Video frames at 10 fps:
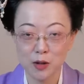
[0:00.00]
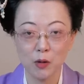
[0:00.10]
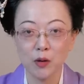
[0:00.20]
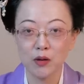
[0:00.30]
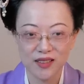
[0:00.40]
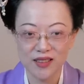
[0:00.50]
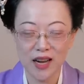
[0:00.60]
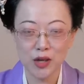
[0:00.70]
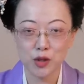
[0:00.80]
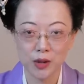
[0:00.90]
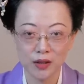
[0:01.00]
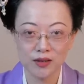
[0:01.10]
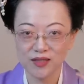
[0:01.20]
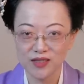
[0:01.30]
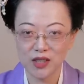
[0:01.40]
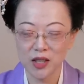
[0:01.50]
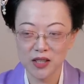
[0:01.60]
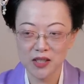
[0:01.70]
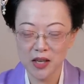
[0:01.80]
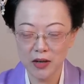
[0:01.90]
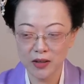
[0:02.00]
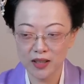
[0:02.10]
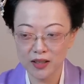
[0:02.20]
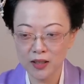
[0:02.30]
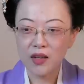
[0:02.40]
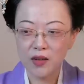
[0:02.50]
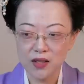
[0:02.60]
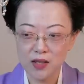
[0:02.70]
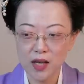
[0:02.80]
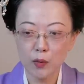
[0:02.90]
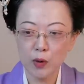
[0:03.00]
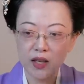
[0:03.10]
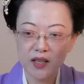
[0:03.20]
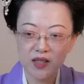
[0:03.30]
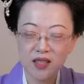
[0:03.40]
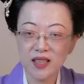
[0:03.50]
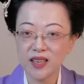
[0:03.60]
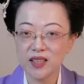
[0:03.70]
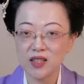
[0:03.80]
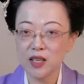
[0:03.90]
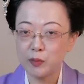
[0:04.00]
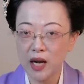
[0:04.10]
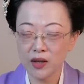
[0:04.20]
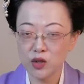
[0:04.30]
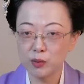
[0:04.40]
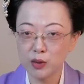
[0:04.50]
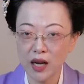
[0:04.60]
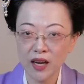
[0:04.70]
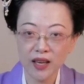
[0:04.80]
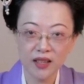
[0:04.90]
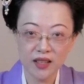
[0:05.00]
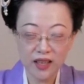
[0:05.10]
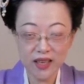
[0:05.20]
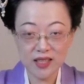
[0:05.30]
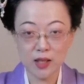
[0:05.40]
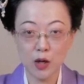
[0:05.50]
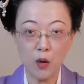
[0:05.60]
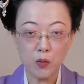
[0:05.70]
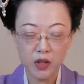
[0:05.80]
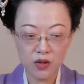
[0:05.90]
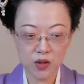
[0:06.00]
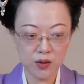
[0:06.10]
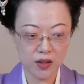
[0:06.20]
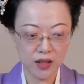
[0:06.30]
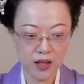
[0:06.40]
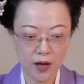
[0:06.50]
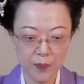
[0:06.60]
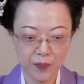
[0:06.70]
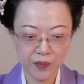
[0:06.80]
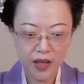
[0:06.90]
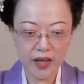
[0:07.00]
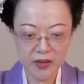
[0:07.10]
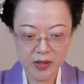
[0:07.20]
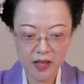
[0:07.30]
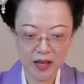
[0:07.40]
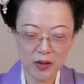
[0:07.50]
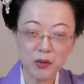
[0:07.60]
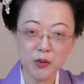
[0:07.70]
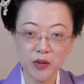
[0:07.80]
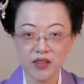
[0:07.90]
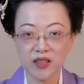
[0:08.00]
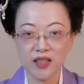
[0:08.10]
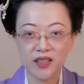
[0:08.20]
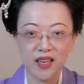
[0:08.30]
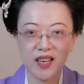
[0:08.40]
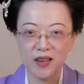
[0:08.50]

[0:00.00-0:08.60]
not natural Chinese hair color. You can tell, but it didn't get dyed back to black and then gets combed into the hairstyle with the